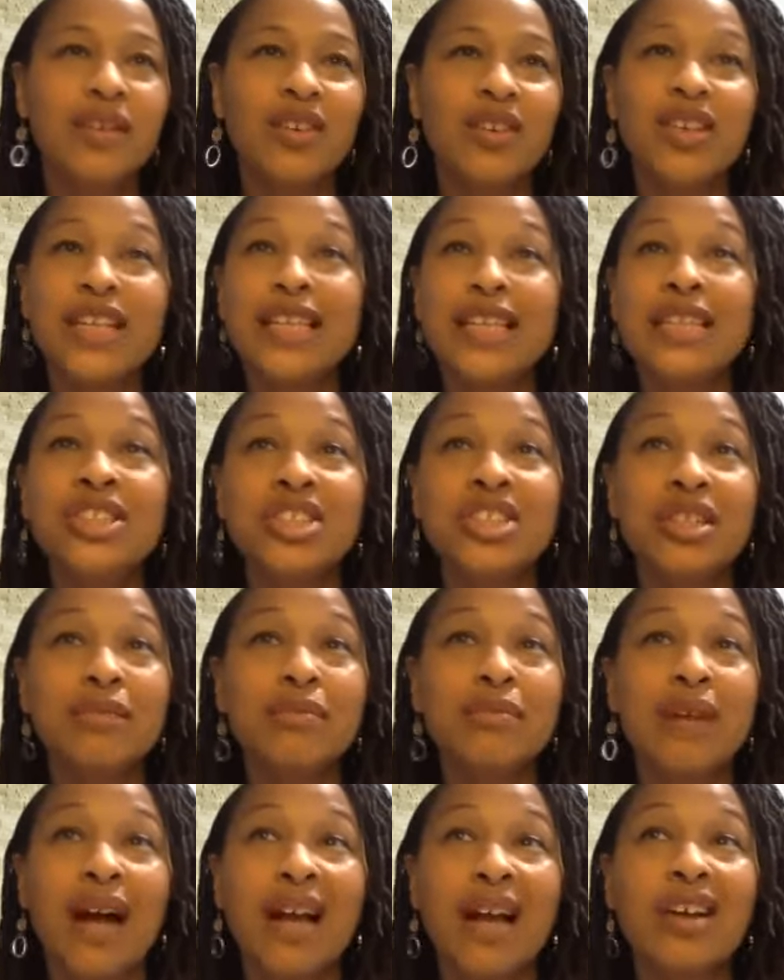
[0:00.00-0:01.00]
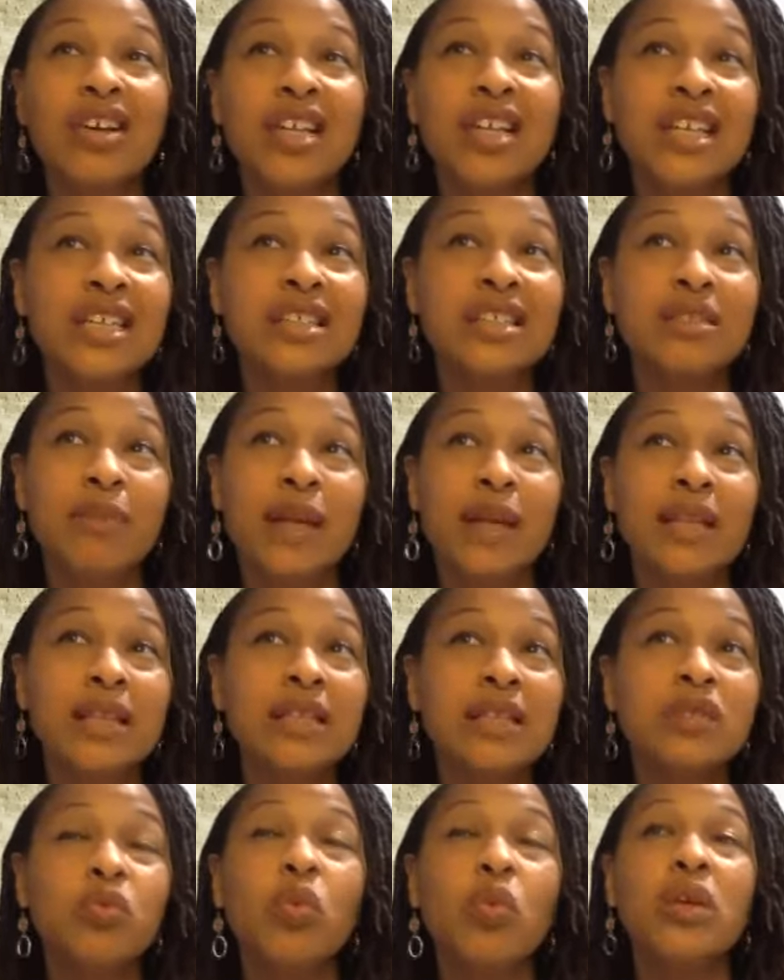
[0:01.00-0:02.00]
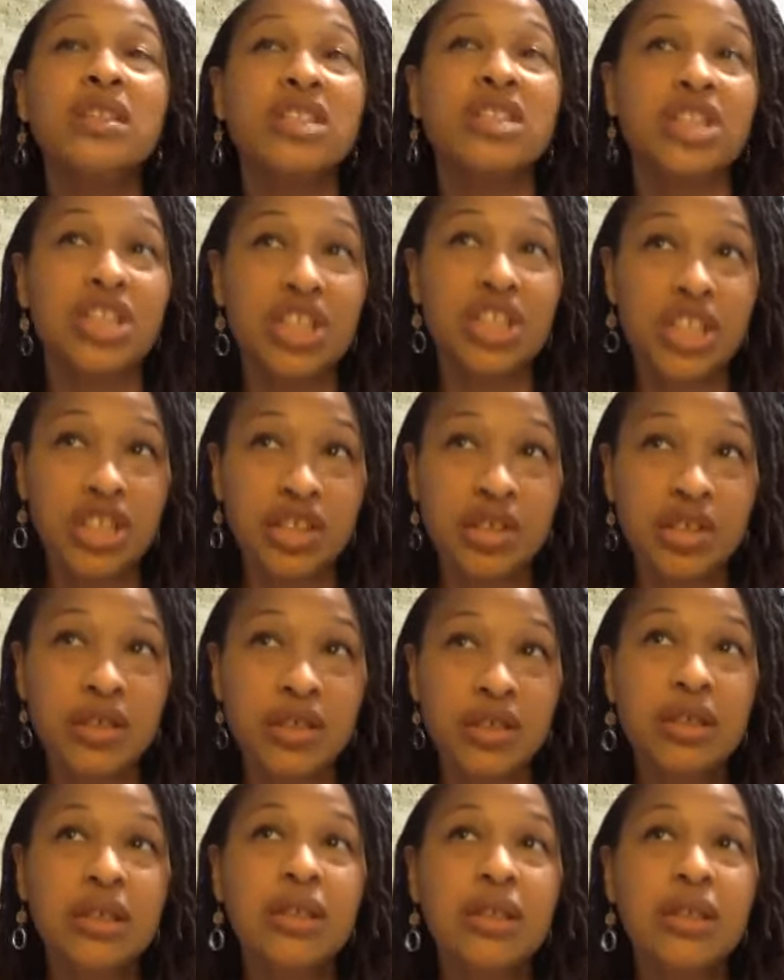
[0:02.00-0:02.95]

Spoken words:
Egypt, I go to Egypt at least once a year.